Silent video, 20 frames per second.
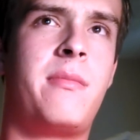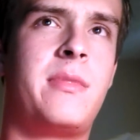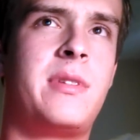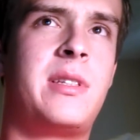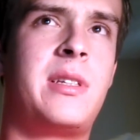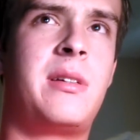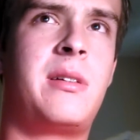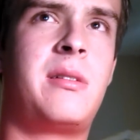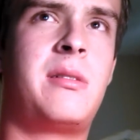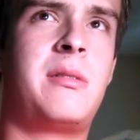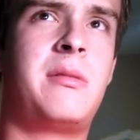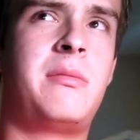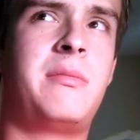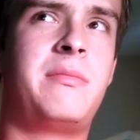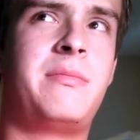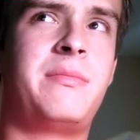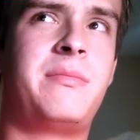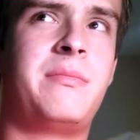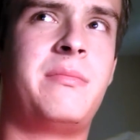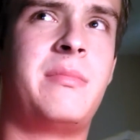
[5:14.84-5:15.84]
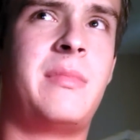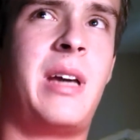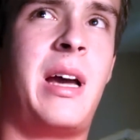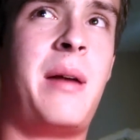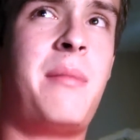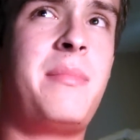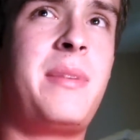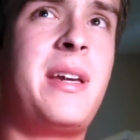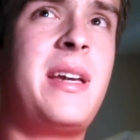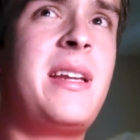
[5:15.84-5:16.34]
So
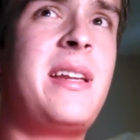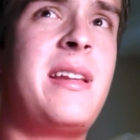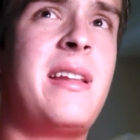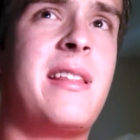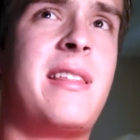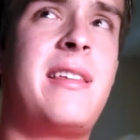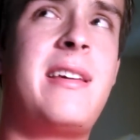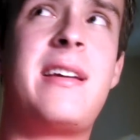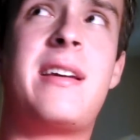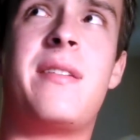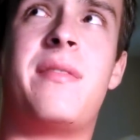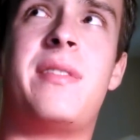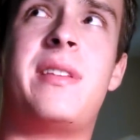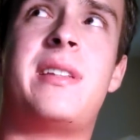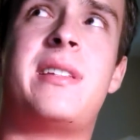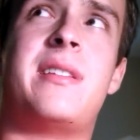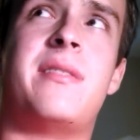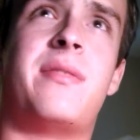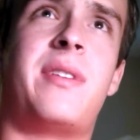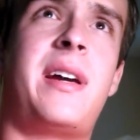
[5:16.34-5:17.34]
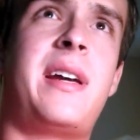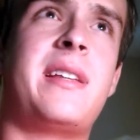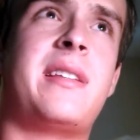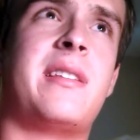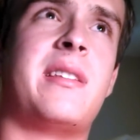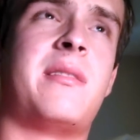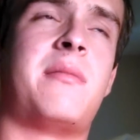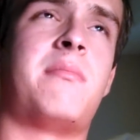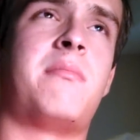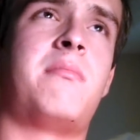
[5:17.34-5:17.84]
I'm beginning to think of this
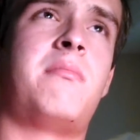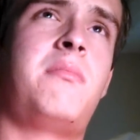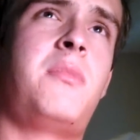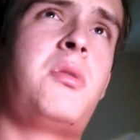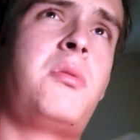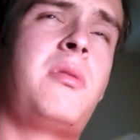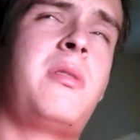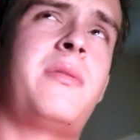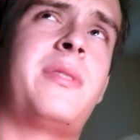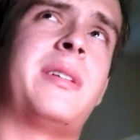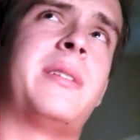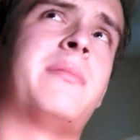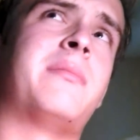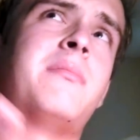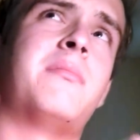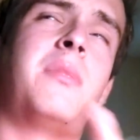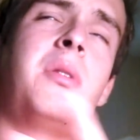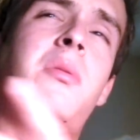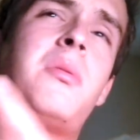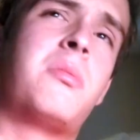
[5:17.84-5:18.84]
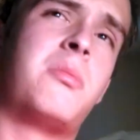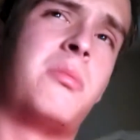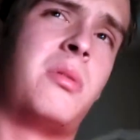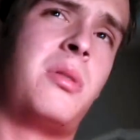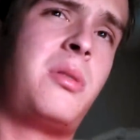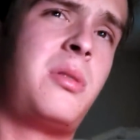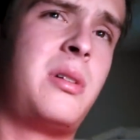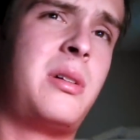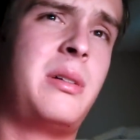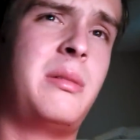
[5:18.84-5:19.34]
device as more of a
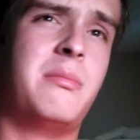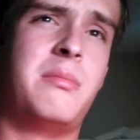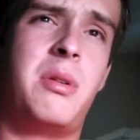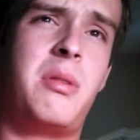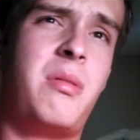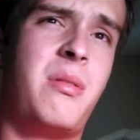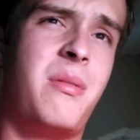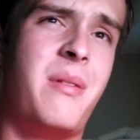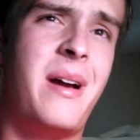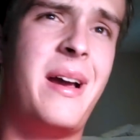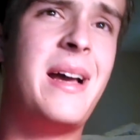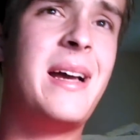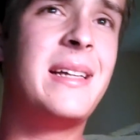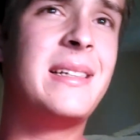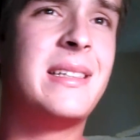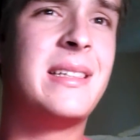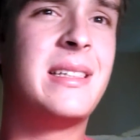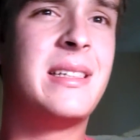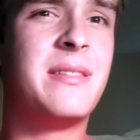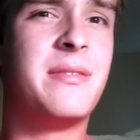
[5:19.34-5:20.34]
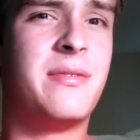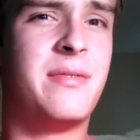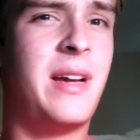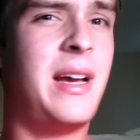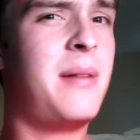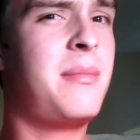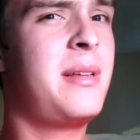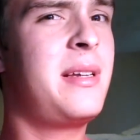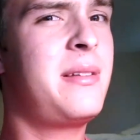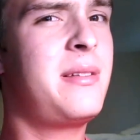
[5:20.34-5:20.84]
Motorola Moto S
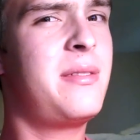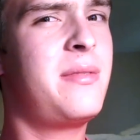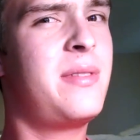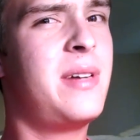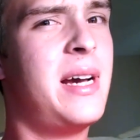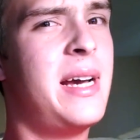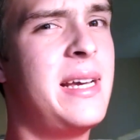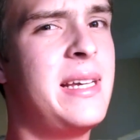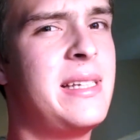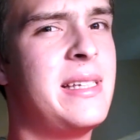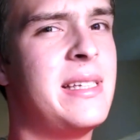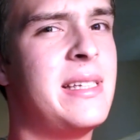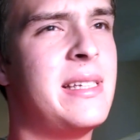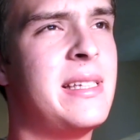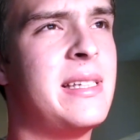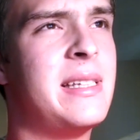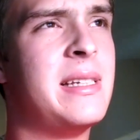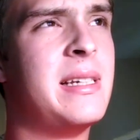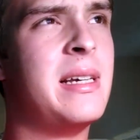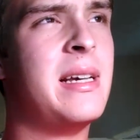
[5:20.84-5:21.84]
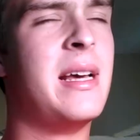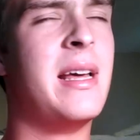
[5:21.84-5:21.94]
phablet device